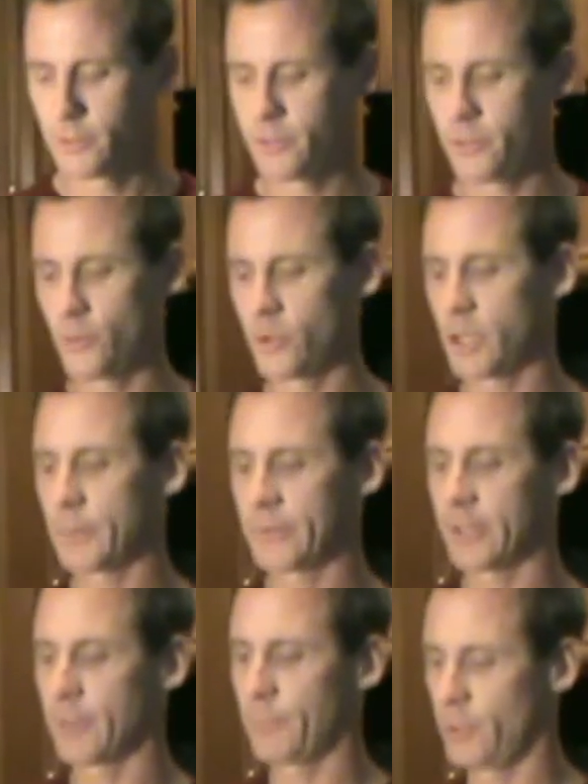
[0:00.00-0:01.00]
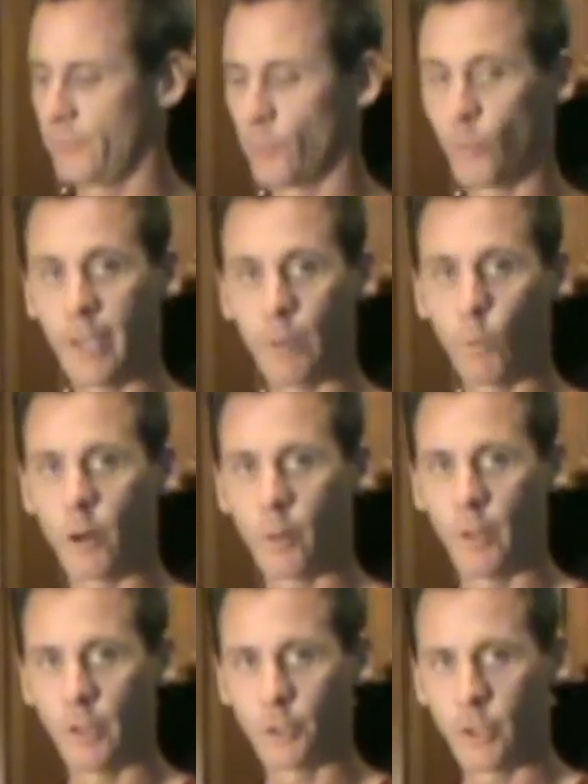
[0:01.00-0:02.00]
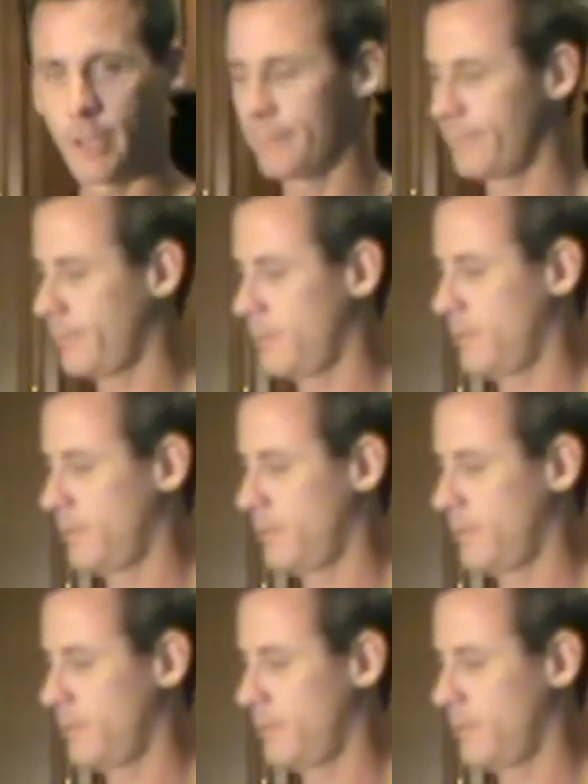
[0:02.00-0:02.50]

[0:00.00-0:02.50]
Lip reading: 2 cups of that beautiful red watermelon you have.